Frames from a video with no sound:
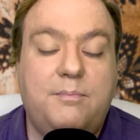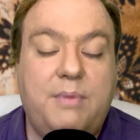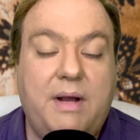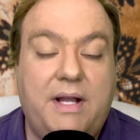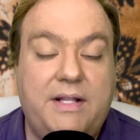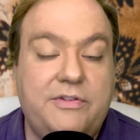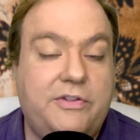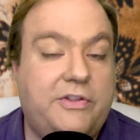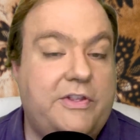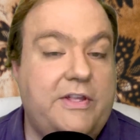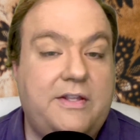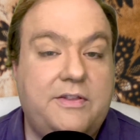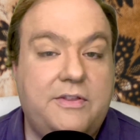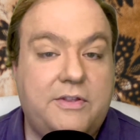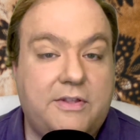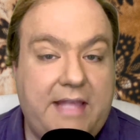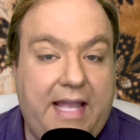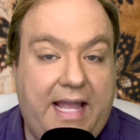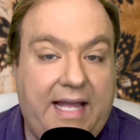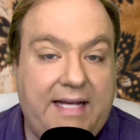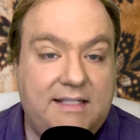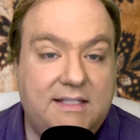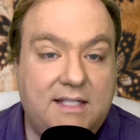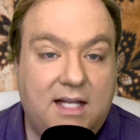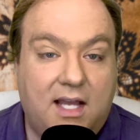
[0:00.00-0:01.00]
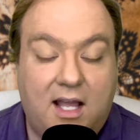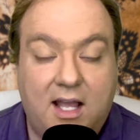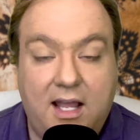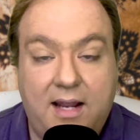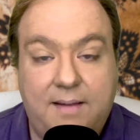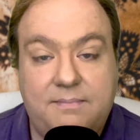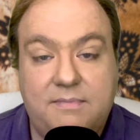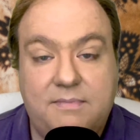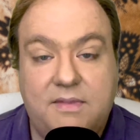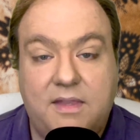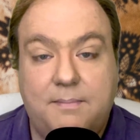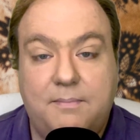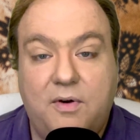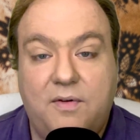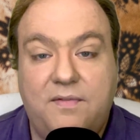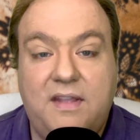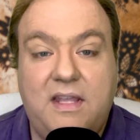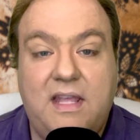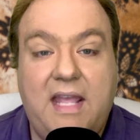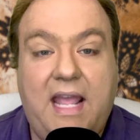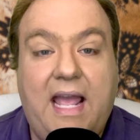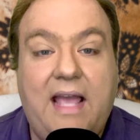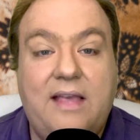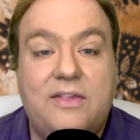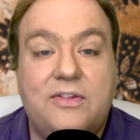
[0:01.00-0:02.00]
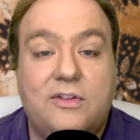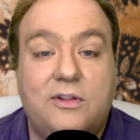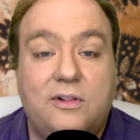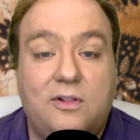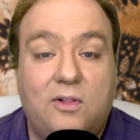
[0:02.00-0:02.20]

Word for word: But since that time, the movie has